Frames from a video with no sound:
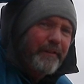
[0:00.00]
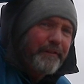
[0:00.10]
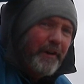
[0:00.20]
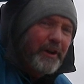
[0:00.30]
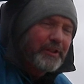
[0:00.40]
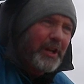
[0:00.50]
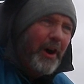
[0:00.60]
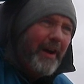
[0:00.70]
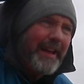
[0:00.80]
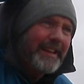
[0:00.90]
the first
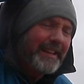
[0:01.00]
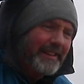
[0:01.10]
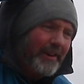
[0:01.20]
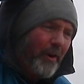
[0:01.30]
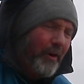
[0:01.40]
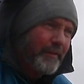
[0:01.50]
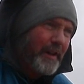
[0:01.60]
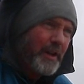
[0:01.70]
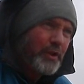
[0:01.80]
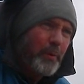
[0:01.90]
hike in of
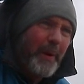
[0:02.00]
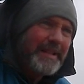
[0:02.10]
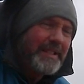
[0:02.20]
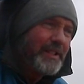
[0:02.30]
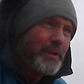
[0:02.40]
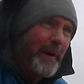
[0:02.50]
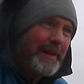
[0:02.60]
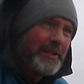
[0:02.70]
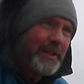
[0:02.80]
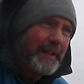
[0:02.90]

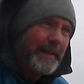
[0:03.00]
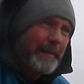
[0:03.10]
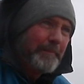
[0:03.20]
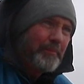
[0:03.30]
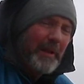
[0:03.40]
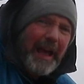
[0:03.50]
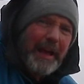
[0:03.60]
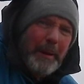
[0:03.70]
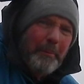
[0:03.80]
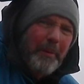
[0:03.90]
2020
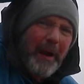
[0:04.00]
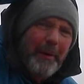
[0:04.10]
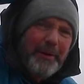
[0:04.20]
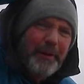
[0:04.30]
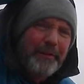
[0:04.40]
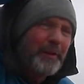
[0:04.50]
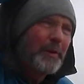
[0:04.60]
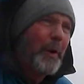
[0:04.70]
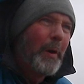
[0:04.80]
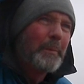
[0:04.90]
and blowing off the
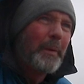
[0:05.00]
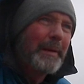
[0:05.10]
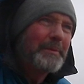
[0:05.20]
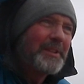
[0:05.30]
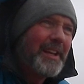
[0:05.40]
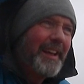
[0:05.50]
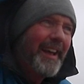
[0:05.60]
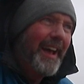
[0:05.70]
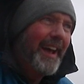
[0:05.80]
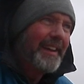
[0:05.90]
cobwebs
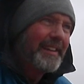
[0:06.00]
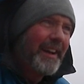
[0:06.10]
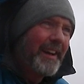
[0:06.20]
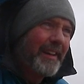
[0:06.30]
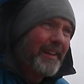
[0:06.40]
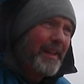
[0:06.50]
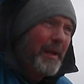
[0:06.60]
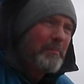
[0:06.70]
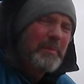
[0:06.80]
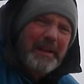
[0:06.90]
and
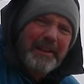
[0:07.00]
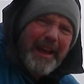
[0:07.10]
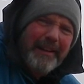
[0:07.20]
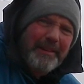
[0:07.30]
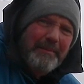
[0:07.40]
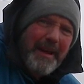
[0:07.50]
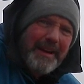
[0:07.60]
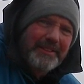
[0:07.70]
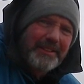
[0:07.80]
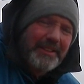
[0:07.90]
being out in the
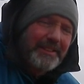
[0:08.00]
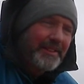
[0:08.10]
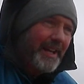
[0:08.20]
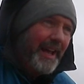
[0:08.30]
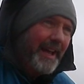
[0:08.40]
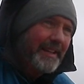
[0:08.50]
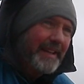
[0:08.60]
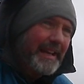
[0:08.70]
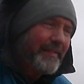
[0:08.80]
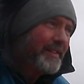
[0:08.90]
mountains.
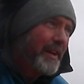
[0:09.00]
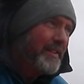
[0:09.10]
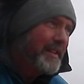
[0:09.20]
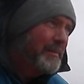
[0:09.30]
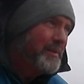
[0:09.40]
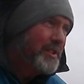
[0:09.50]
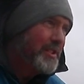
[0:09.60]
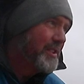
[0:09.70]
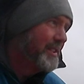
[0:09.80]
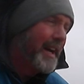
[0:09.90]
And even though the
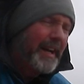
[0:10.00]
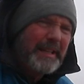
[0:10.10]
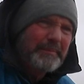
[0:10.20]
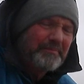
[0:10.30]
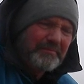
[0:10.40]
images today